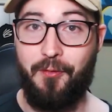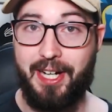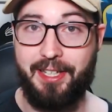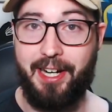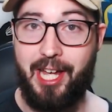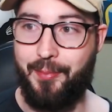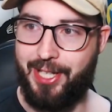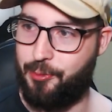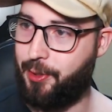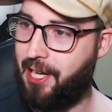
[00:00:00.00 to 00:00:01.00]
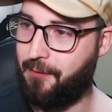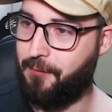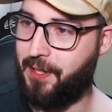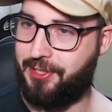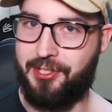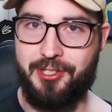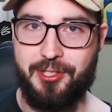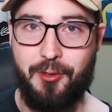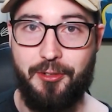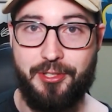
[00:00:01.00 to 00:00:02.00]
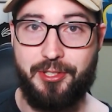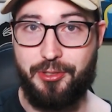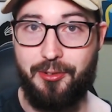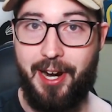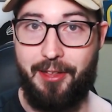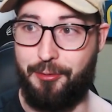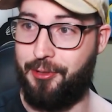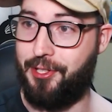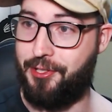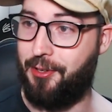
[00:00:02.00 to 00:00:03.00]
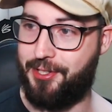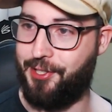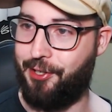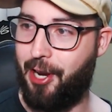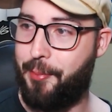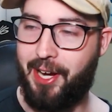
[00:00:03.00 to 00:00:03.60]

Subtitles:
violent animes where that fist has just gone straight through the torso, right?